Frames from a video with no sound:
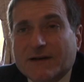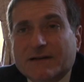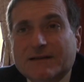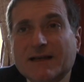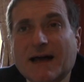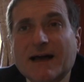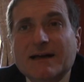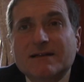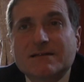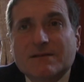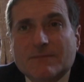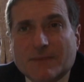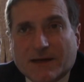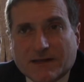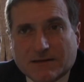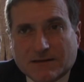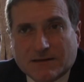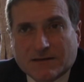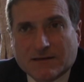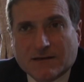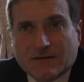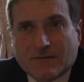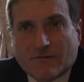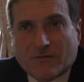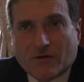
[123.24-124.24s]

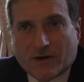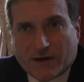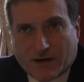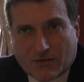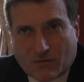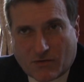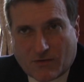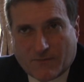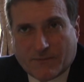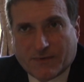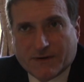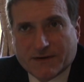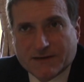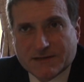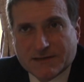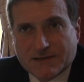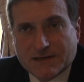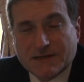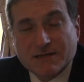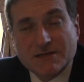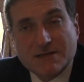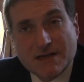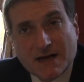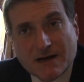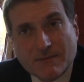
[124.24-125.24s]
advertisement for the
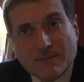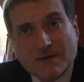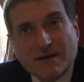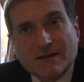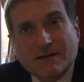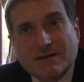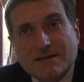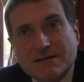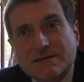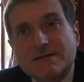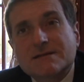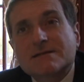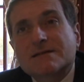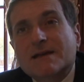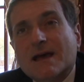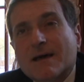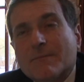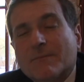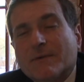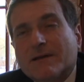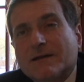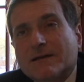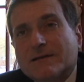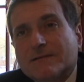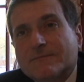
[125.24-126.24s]
companies. In Germany, this
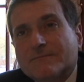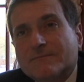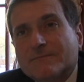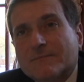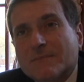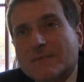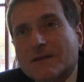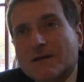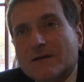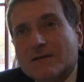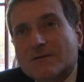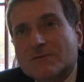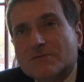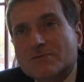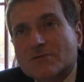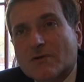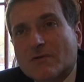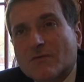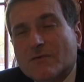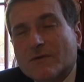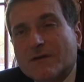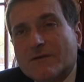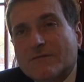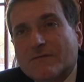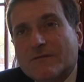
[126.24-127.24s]
is happening.
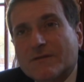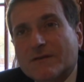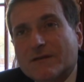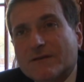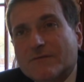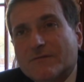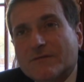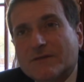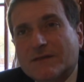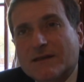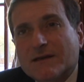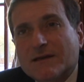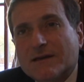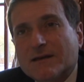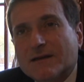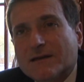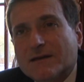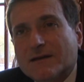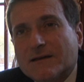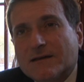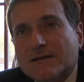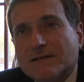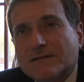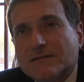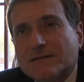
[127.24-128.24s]
So if, if
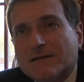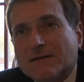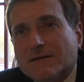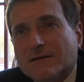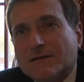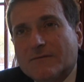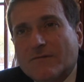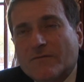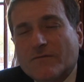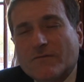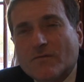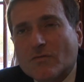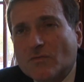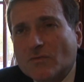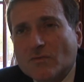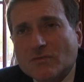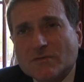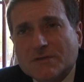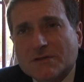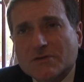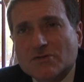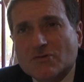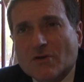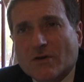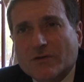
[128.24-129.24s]
the, the
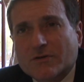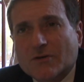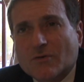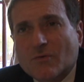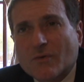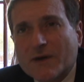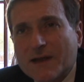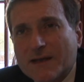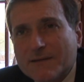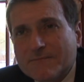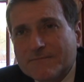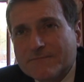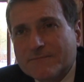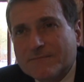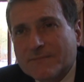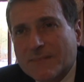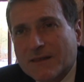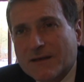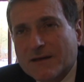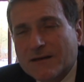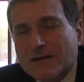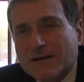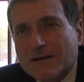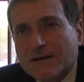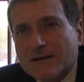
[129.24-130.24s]
food is not green,
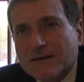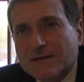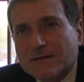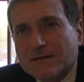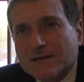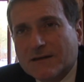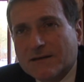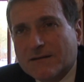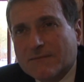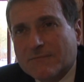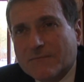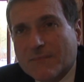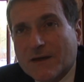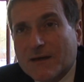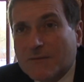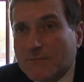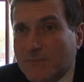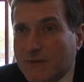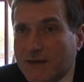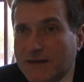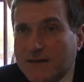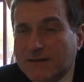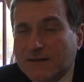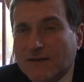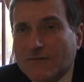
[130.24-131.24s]
the,
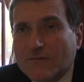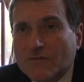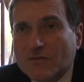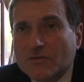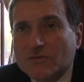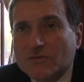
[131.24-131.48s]
maybe in the